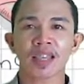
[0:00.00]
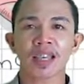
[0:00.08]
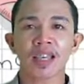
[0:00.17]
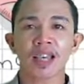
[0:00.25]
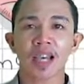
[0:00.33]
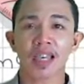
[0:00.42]

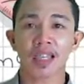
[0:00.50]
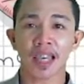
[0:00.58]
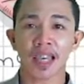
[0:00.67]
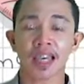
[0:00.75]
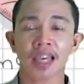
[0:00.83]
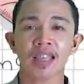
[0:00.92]

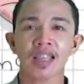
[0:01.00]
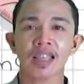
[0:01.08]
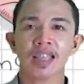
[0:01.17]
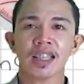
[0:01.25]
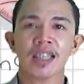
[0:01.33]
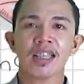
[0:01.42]
Again,
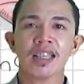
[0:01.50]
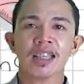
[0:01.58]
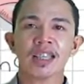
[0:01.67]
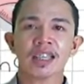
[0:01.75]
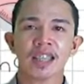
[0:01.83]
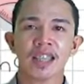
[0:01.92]

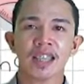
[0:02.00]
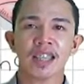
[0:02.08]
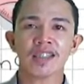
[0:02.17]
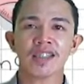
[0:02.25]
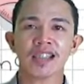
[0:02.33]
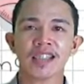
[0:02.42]
this
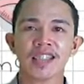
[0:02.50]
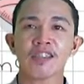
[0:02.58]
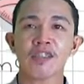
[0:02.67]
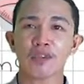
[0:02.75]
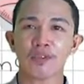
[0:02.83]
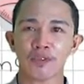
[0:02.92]
is
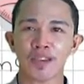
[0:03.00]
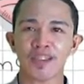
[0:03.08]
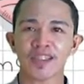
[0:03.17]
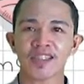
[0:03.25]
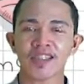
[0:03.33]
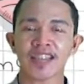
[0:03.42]
your
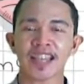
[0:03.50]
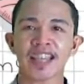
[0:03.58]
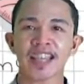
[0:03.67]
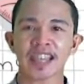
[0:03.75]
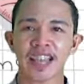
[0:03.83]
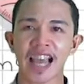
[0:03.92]
first
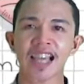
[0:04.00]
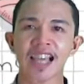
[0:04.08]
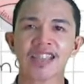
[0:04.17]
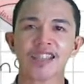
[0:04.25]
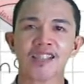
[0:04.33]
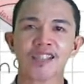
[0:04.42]
and
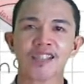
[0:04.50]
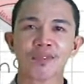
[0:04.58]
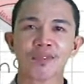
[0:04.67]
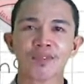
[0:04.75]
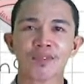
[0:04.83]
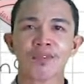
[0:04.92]
last
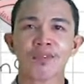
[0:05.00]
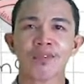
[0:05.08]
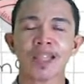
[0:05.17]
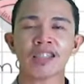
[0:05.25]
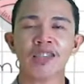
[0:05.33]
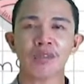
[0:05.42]

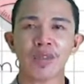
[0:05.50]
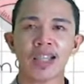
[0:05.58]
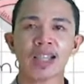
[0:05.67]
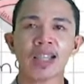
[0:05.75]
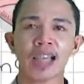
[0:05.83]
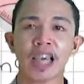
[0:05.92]
Valenzuela
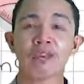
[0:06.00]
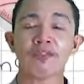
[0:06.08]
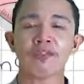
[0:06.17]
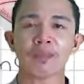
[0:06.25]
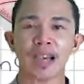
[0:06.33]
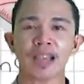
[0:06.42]
Live
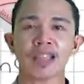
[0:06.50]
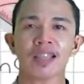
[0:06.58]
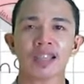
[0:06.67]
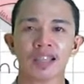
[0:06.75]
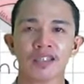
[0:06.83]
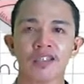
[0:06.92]
math
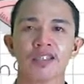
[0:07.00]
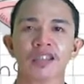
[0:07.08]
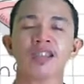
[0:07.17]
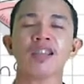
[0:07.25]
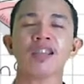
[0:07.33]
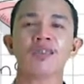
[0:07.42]
teacher,
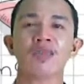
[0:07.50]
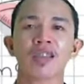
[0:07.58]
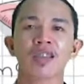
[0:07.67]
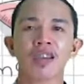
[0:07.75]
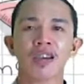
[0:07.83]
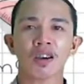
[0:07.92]

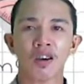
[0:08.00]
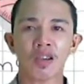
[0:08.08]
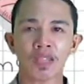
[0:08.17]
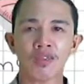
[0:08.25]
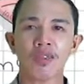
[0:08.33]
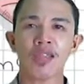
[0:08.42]

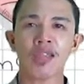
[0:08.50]
Oliver G.